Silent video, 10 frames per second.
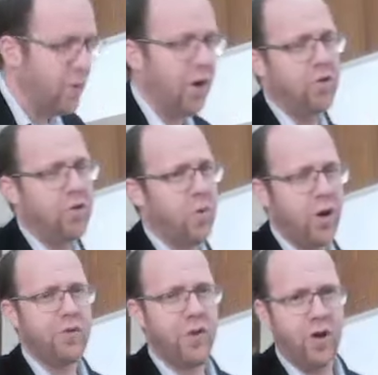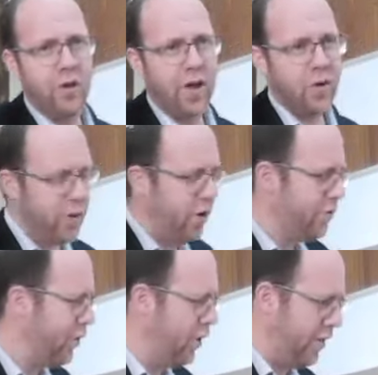we don't follow that. We
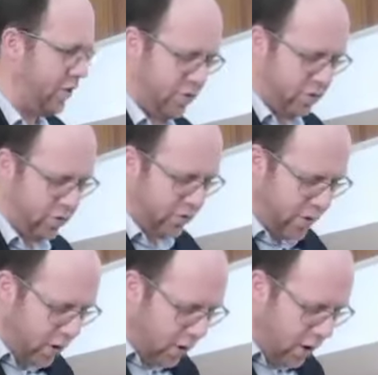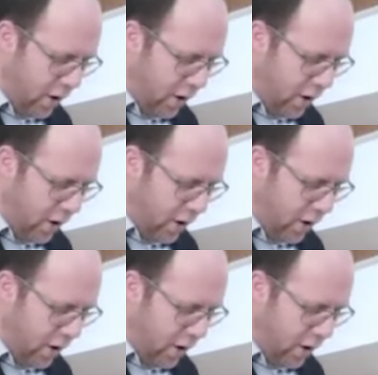don't follow that stringency.